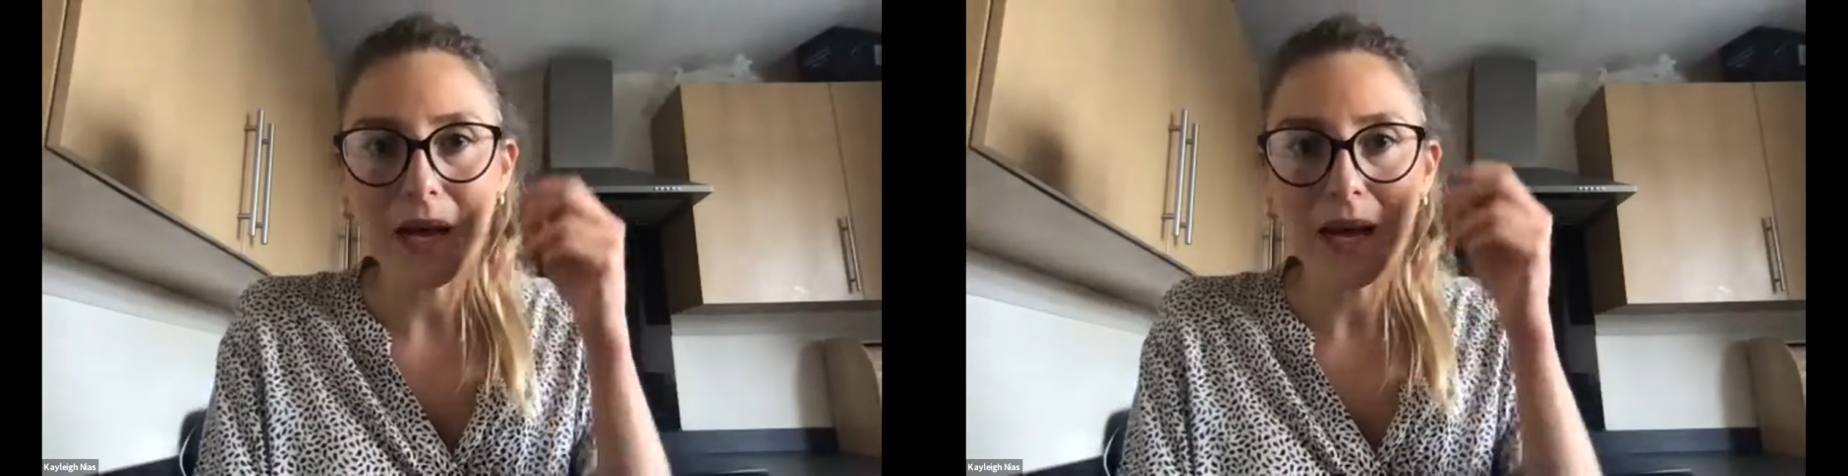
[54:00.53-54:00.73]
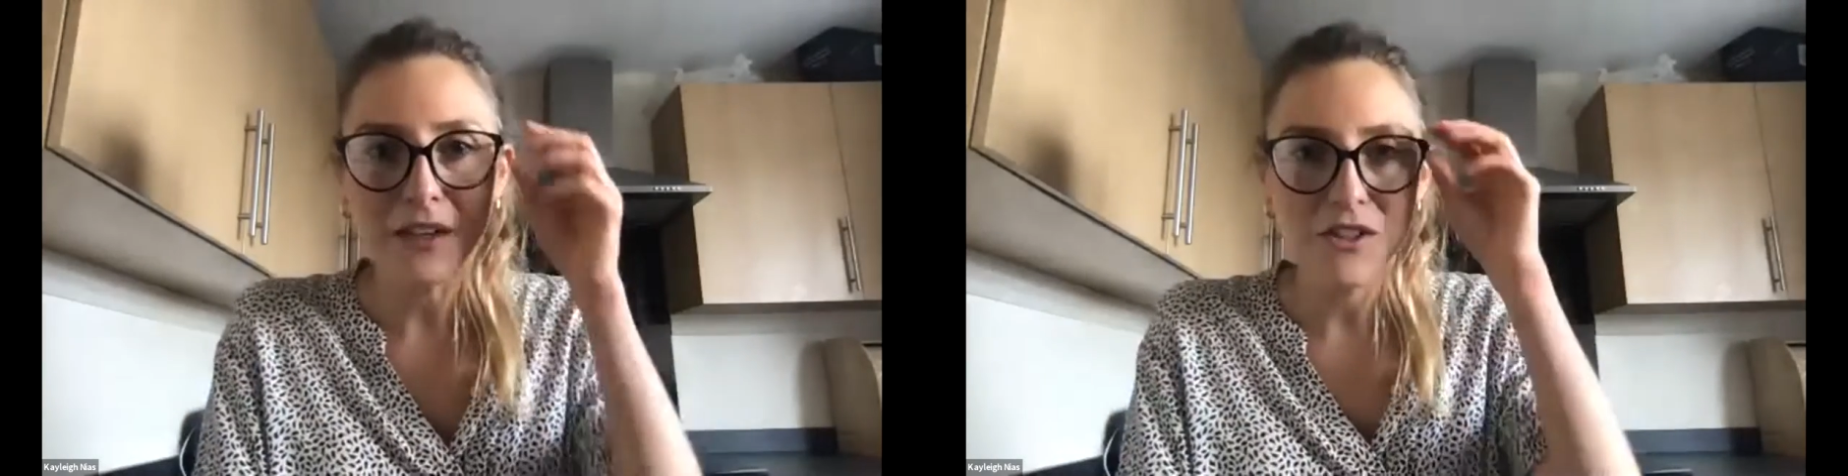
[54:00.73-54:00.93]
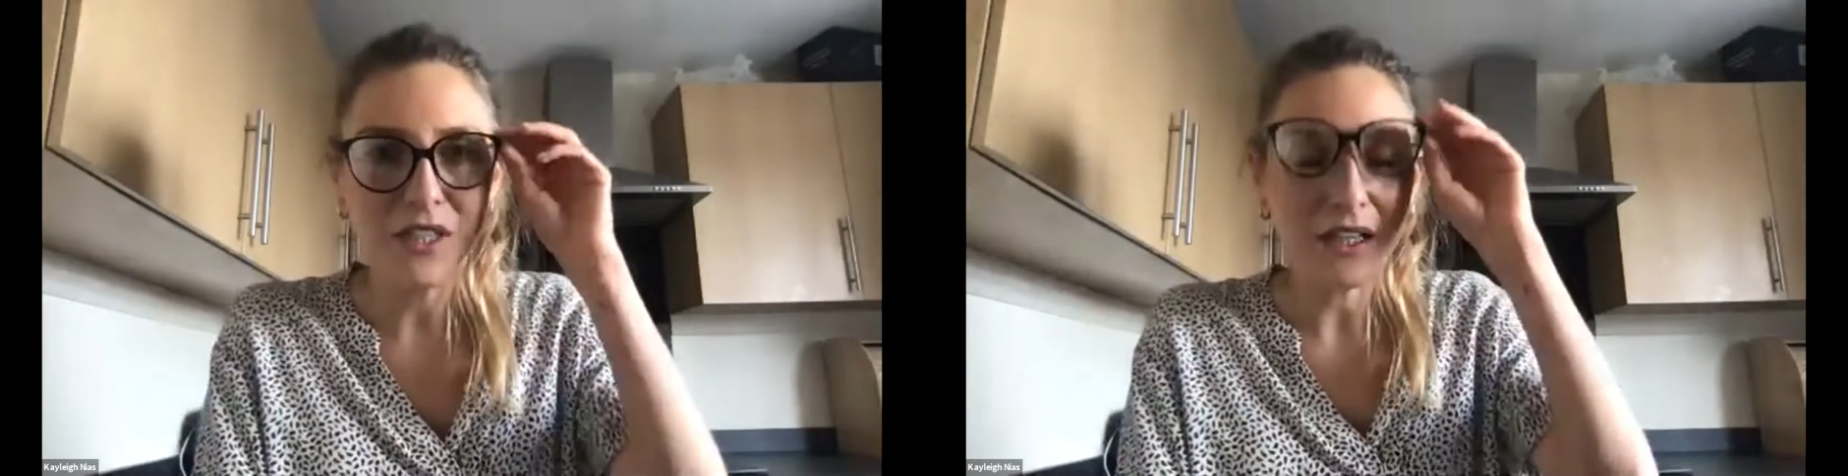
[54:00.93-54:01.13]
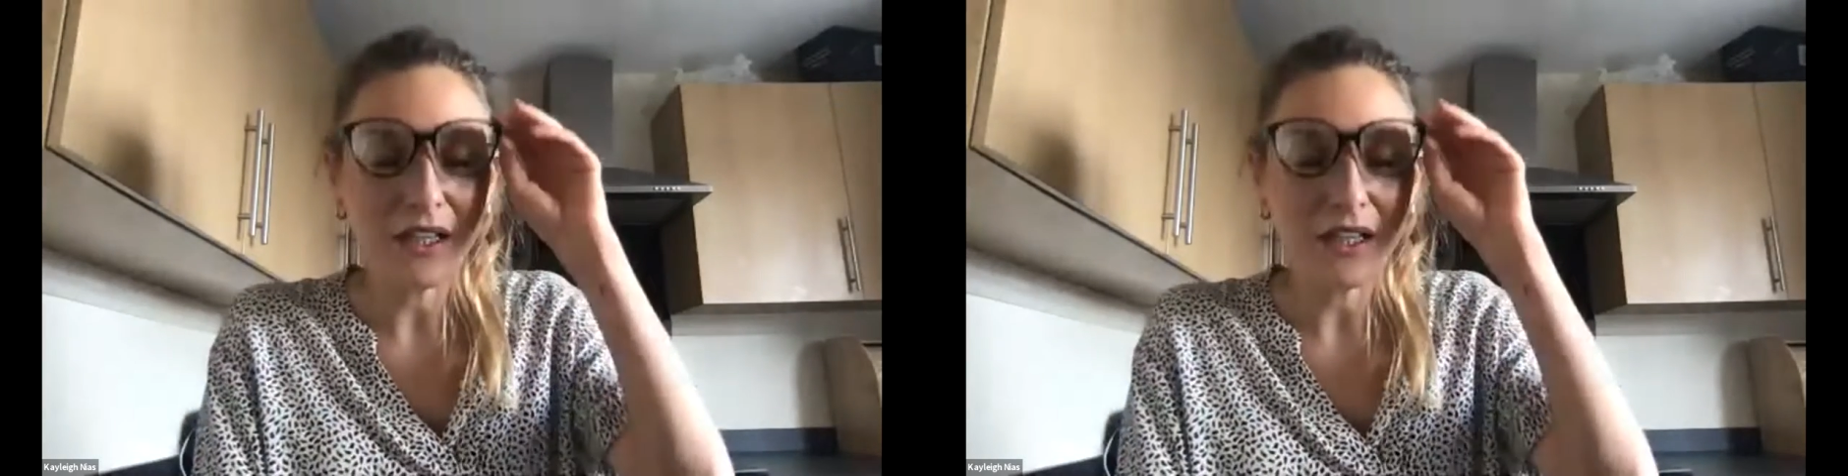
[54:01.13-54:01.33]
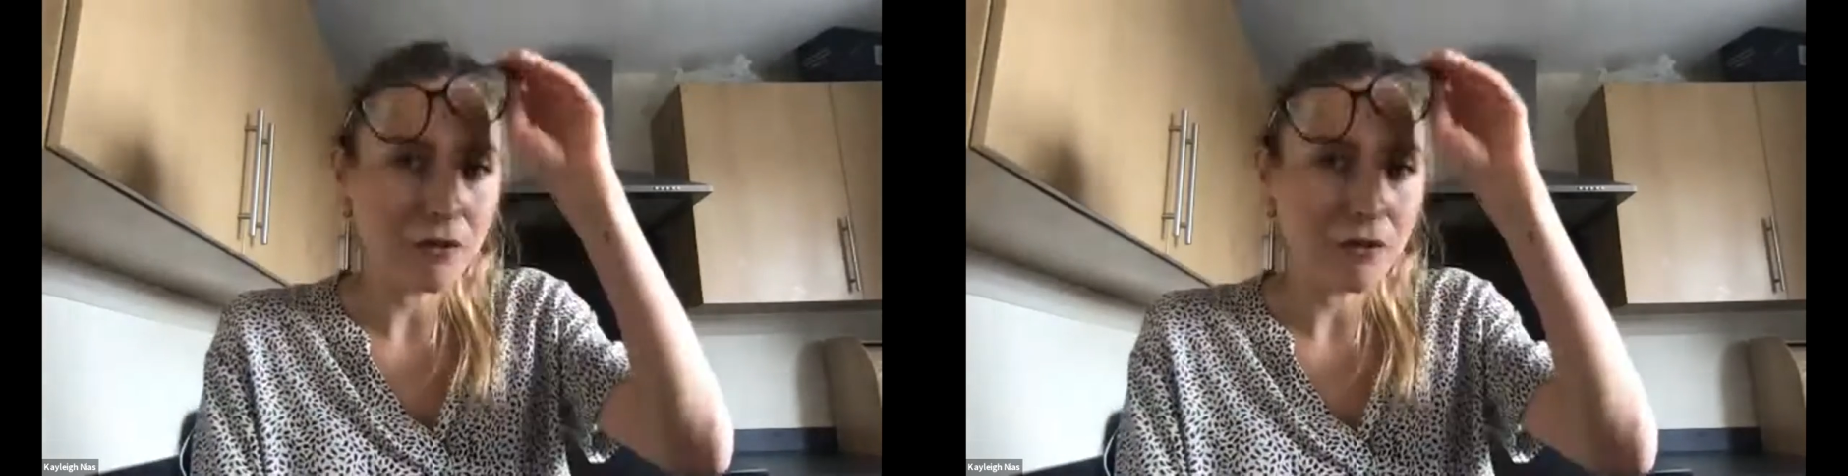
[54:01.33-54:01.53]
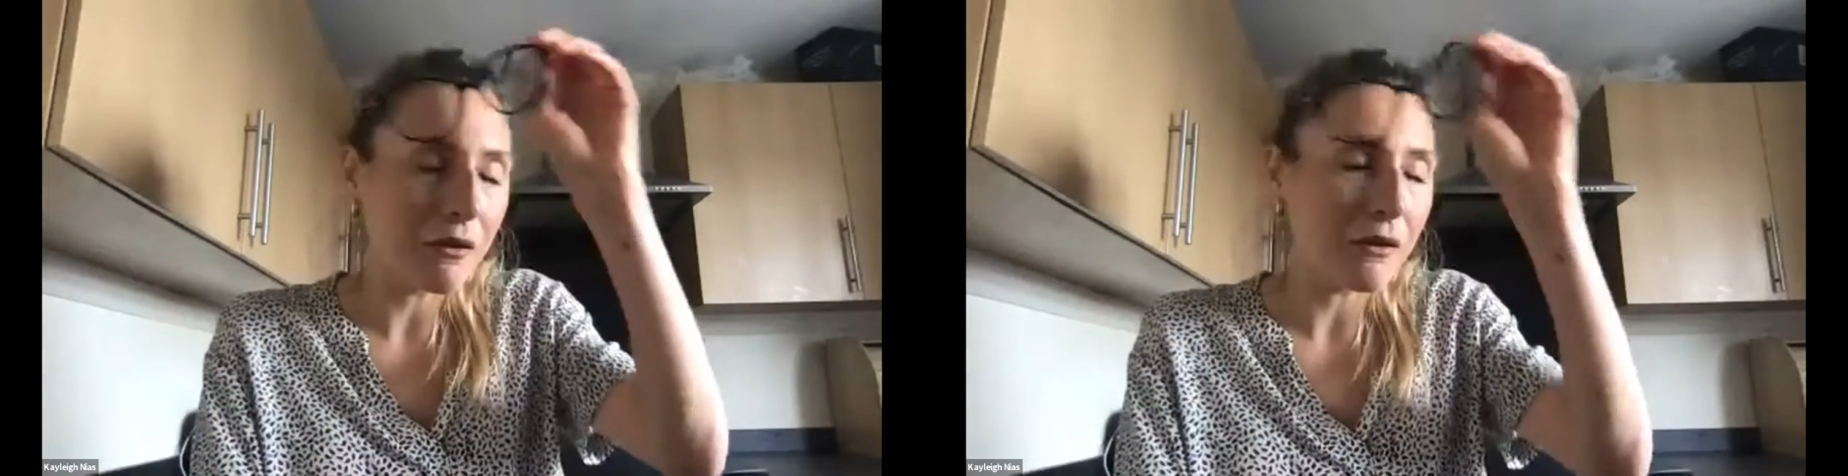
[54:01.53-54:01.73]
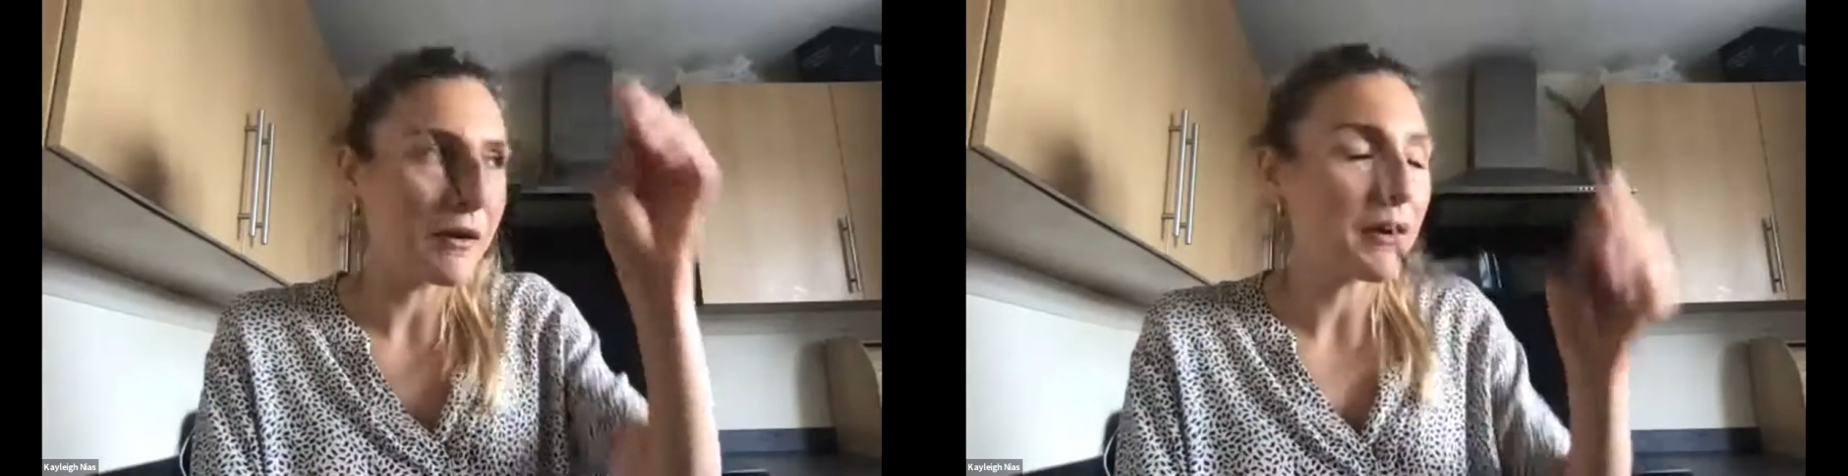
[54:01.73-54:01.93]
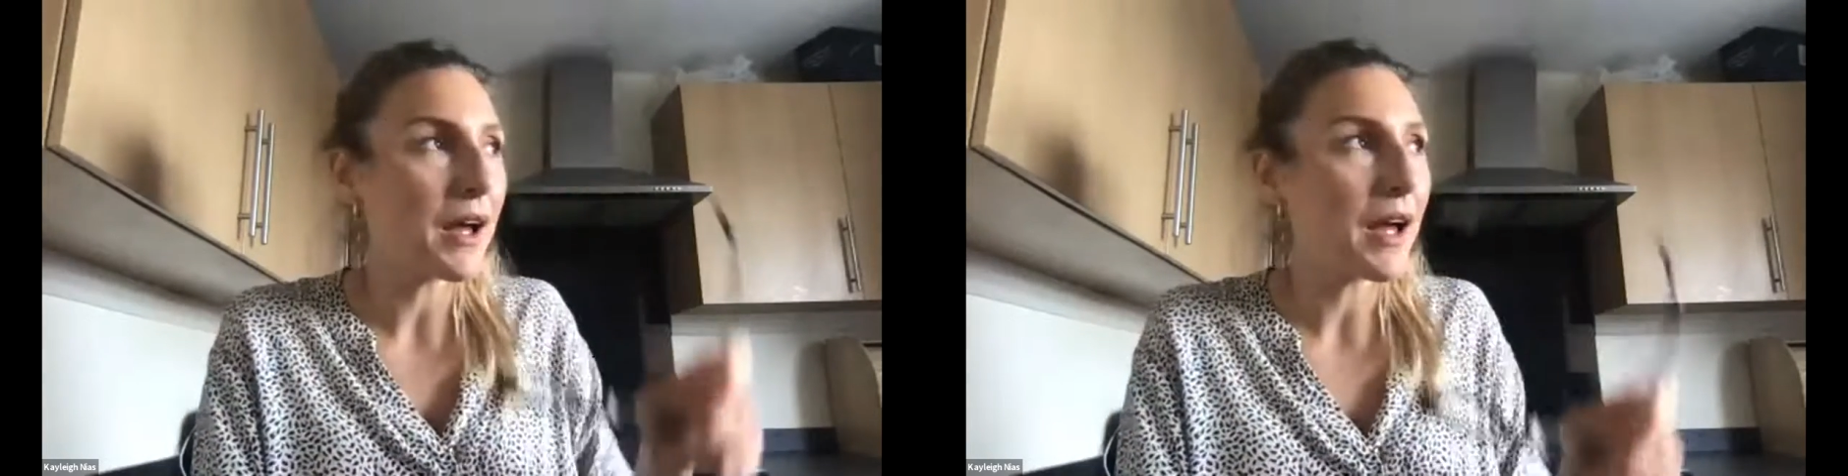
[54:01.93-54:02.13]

actually for